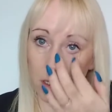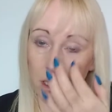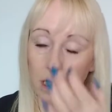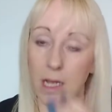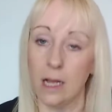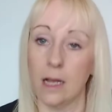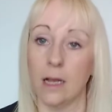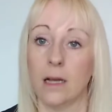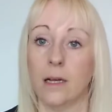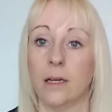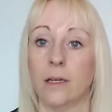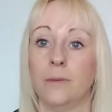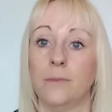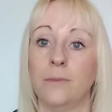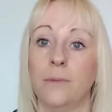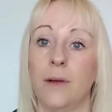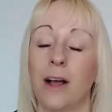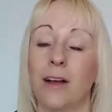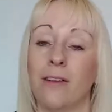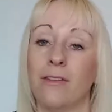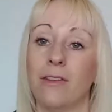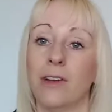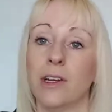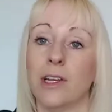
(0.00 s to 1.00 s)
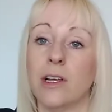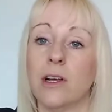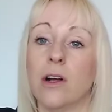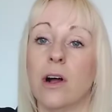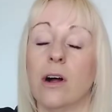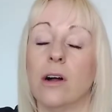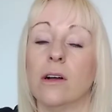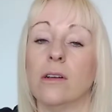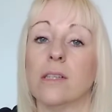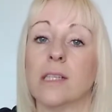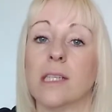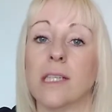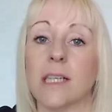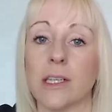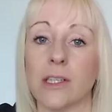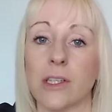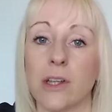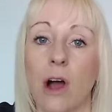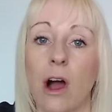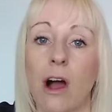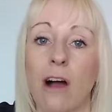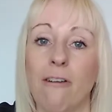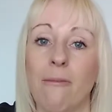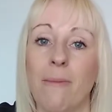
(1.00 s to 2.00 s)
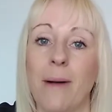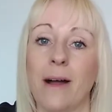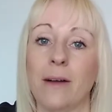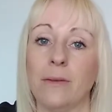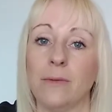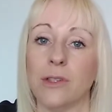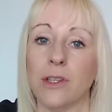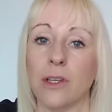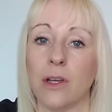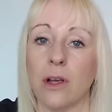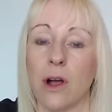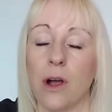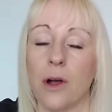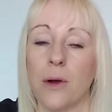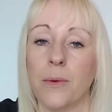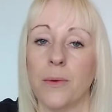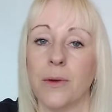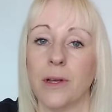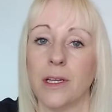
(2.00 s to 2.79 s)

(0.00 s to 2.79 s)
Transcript: I've only got £6.5 to go.